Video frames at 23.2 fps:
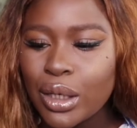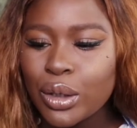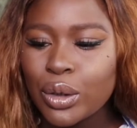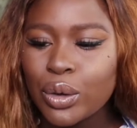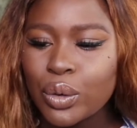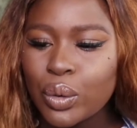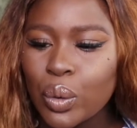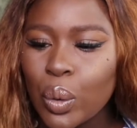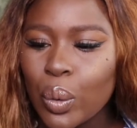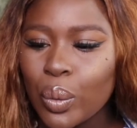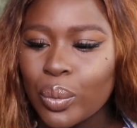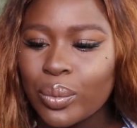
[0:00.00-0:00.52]

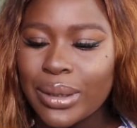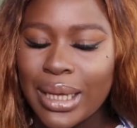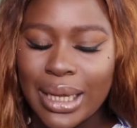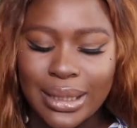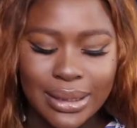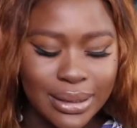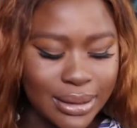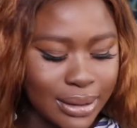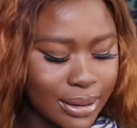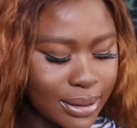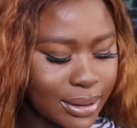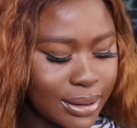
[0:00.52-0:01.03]
So
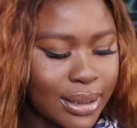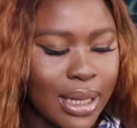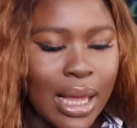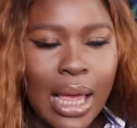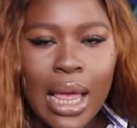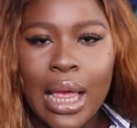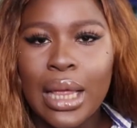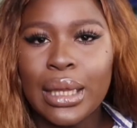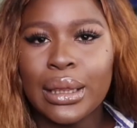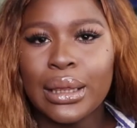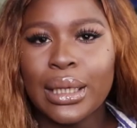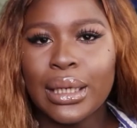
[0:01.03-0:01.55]
that's it.
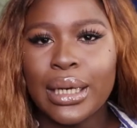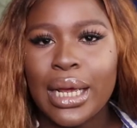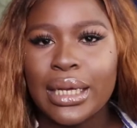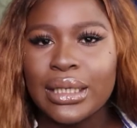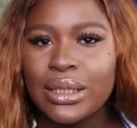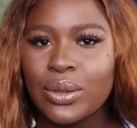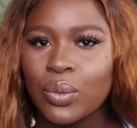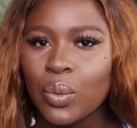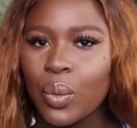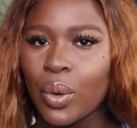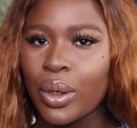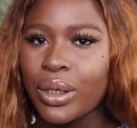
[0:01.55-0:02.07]
The
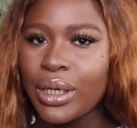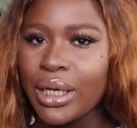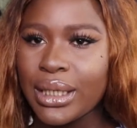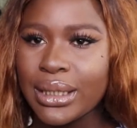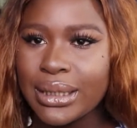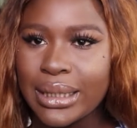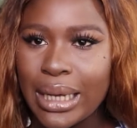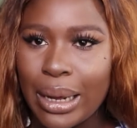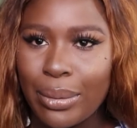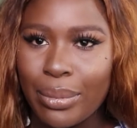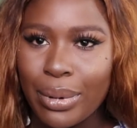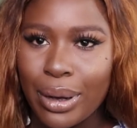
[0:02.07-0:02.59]
next one
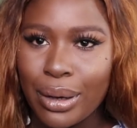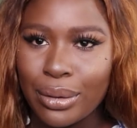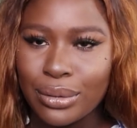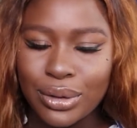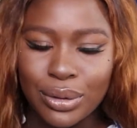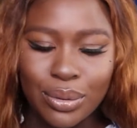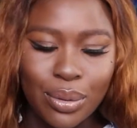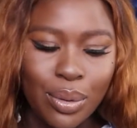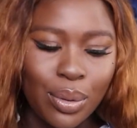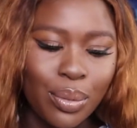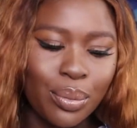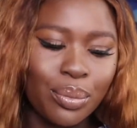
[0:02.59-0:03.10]
is
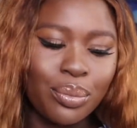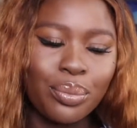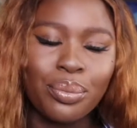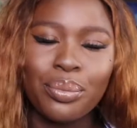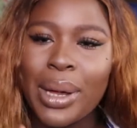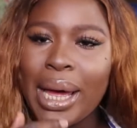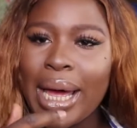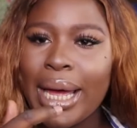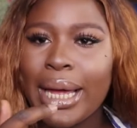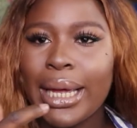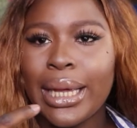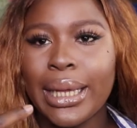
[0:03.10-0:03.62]
about
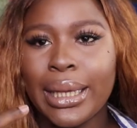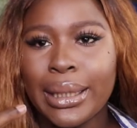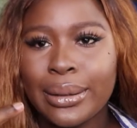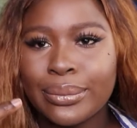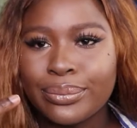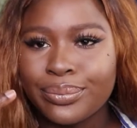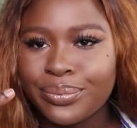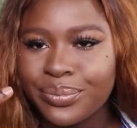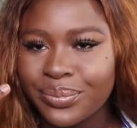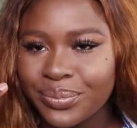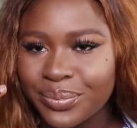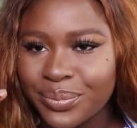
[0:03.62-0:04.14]
my
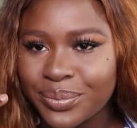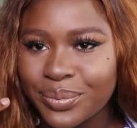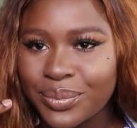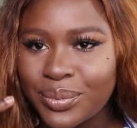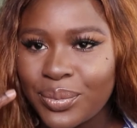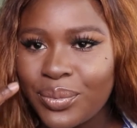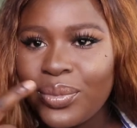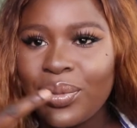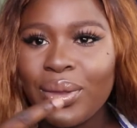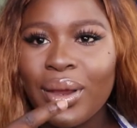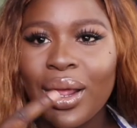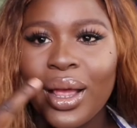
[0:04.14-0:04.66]

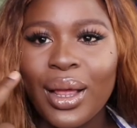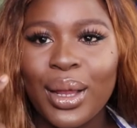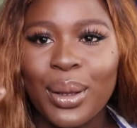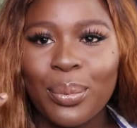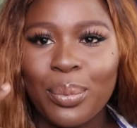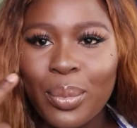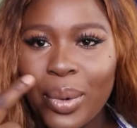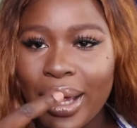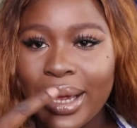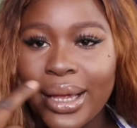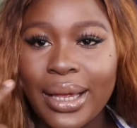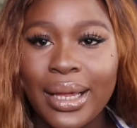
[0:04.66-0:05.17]

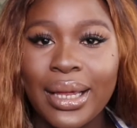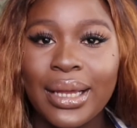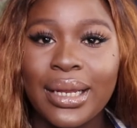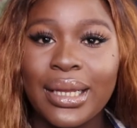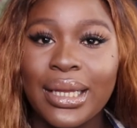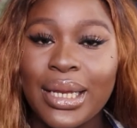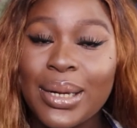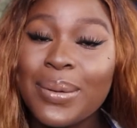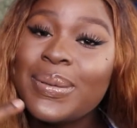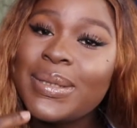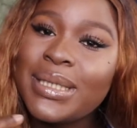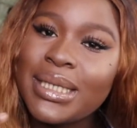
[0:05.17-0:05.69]

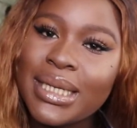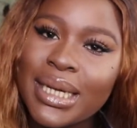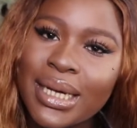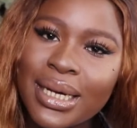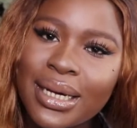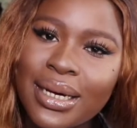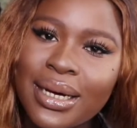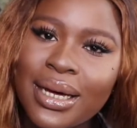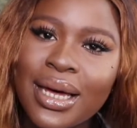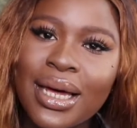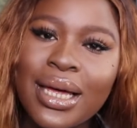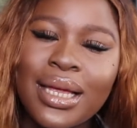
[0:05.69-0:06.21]

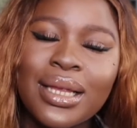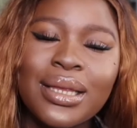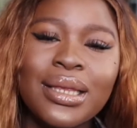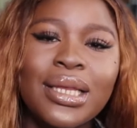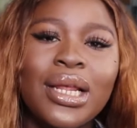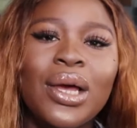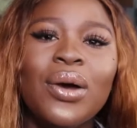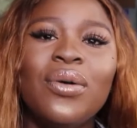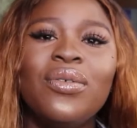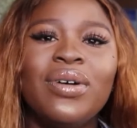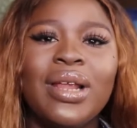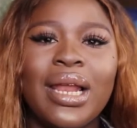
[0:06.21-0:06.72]
lipstick,
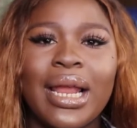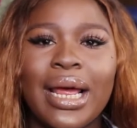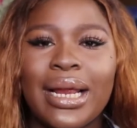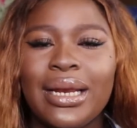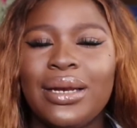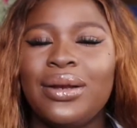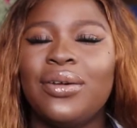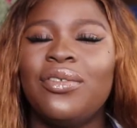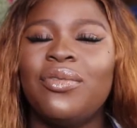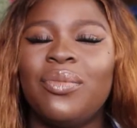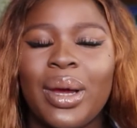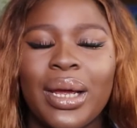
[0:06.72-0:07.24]
the
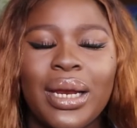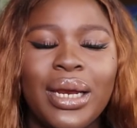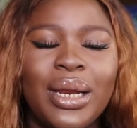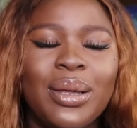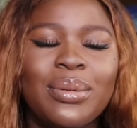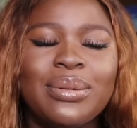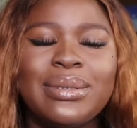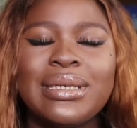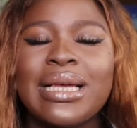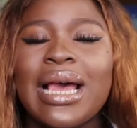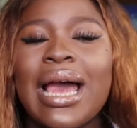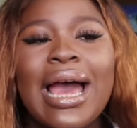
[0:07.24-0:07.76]
overlining of my
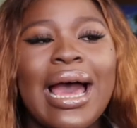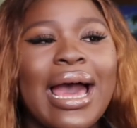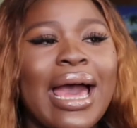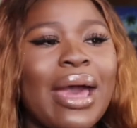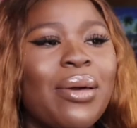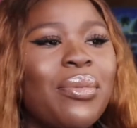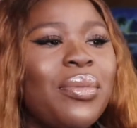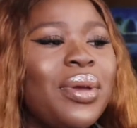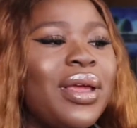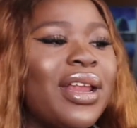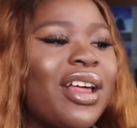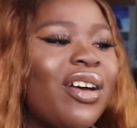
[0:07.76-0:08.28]
lips.
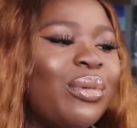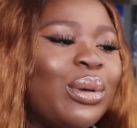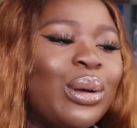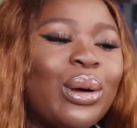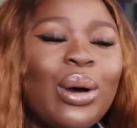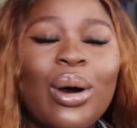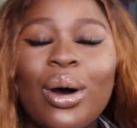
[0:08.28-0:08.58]
I mean, I've been